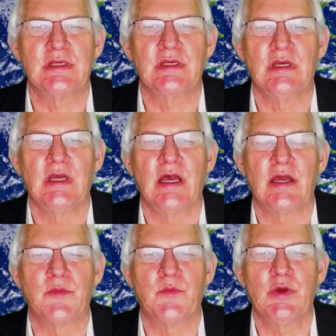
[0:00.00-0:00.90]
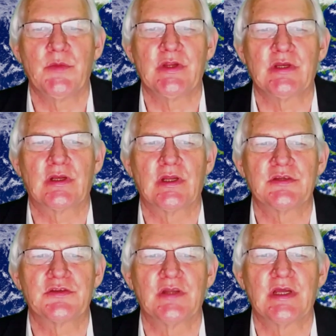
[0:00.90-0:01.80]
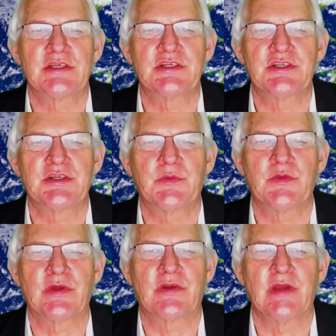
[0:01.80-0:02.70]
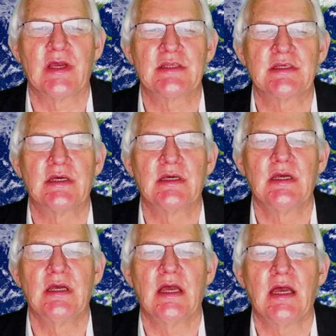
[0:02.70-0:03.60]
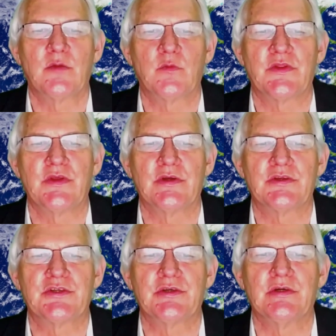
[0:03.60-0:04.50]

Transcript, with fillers: and a permanent close relationship with the Creator and with Yeshua,